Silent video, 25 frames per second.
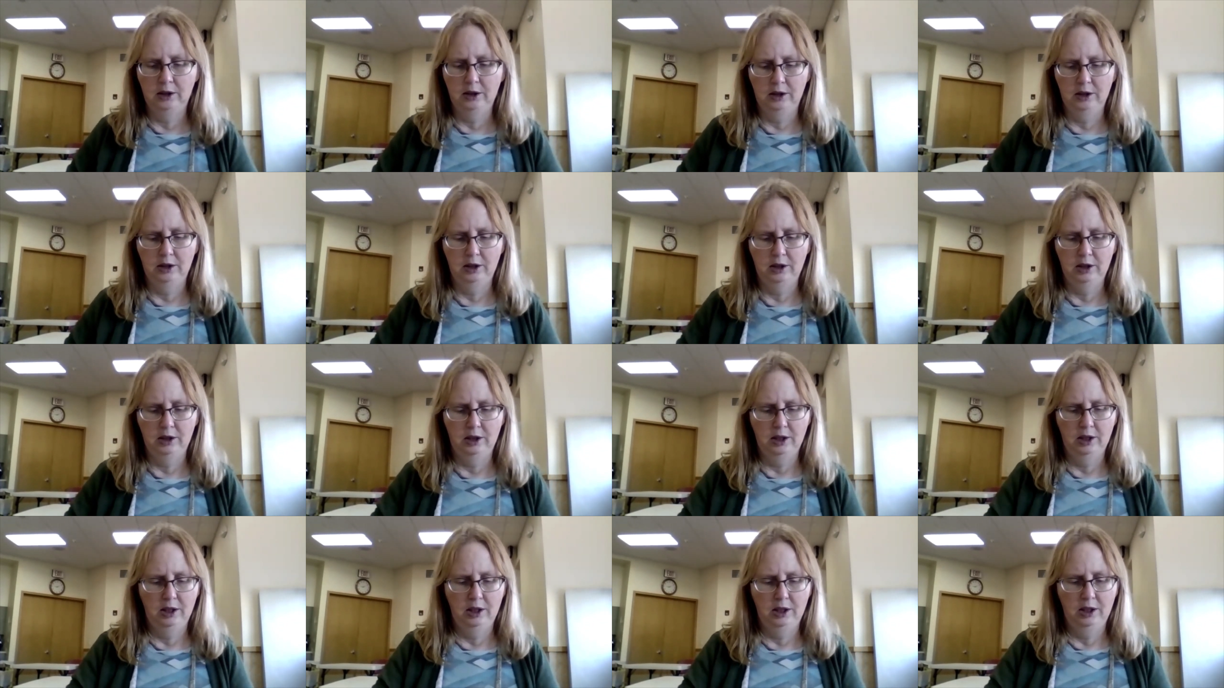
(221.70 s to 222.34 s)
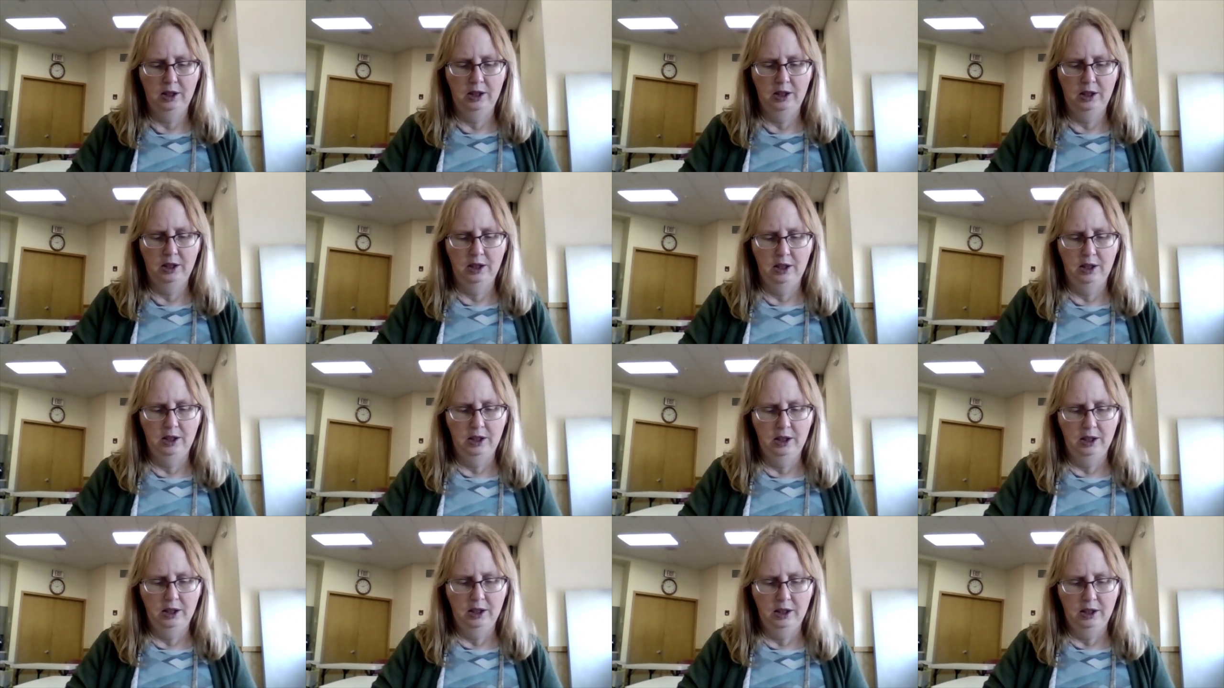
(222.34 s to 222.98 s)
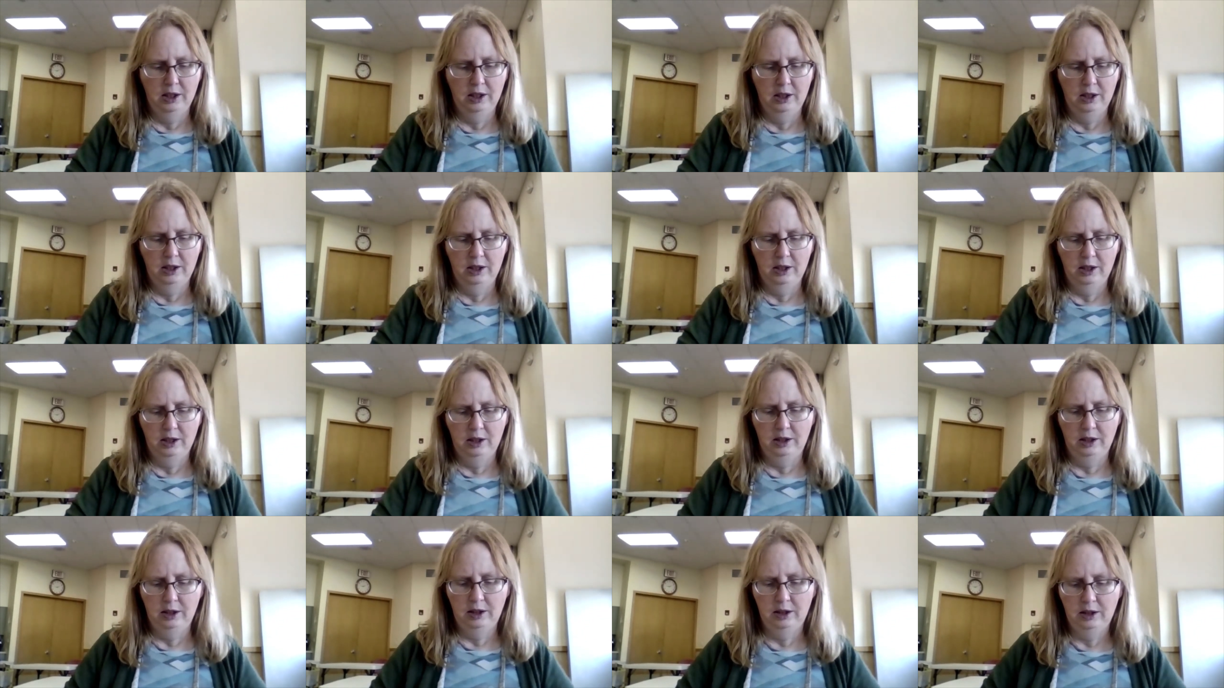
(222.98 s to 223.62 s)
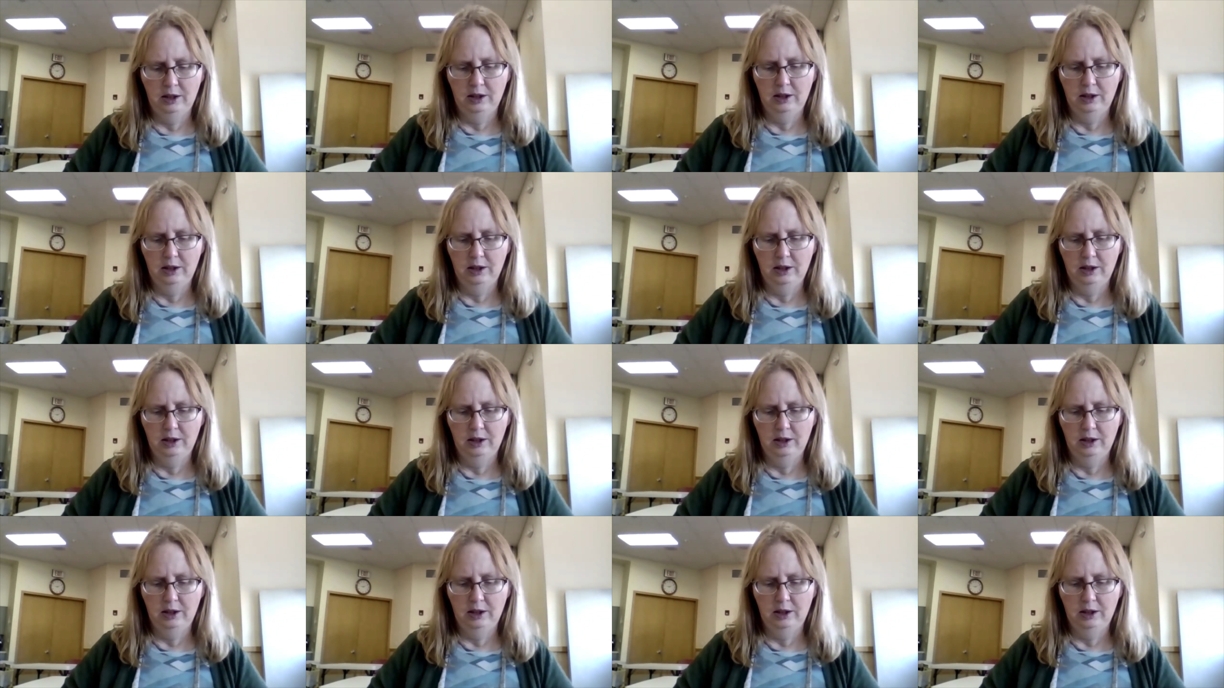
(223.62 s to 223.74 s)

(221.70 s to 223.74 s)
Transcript: No one is speaking in this clip.